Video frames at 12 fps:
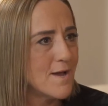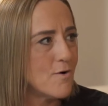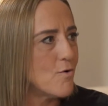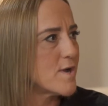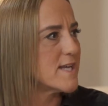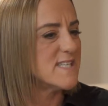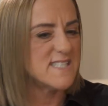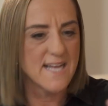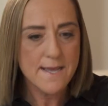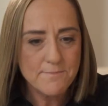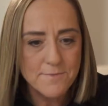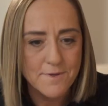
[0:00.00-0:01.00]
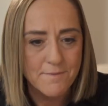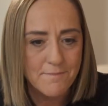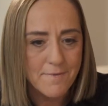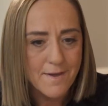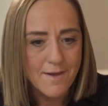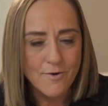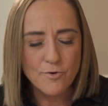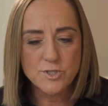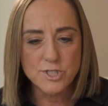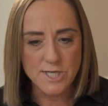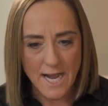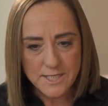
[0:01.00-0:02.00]
or condemn them or
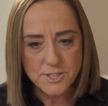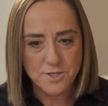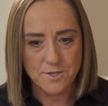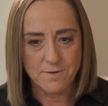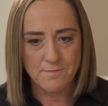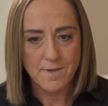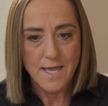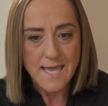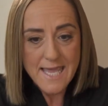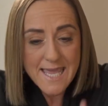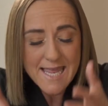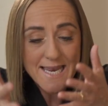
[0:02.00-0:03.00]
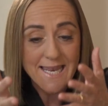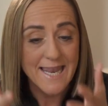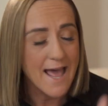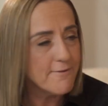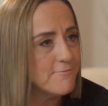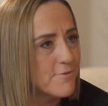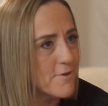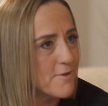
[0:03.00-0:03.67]
judge them. He loved